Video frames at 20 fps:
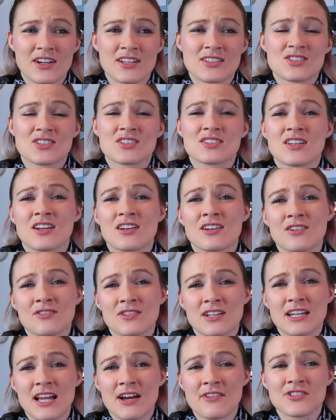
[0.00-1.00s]
It's just got a
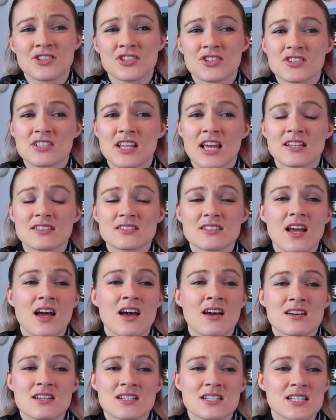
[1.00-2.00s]
lovely lavender scent
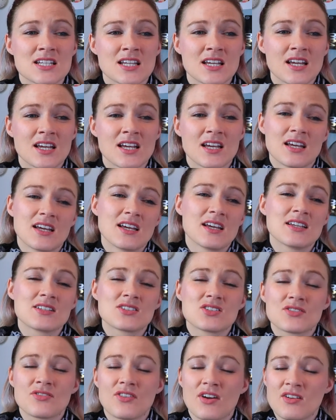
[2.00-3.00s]
and
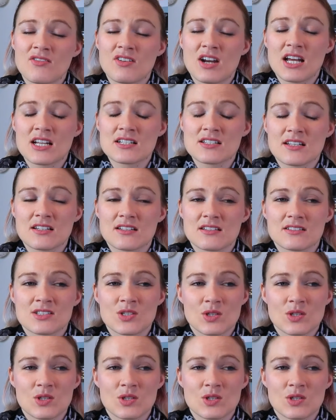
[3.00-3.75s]
it's just very relaxing.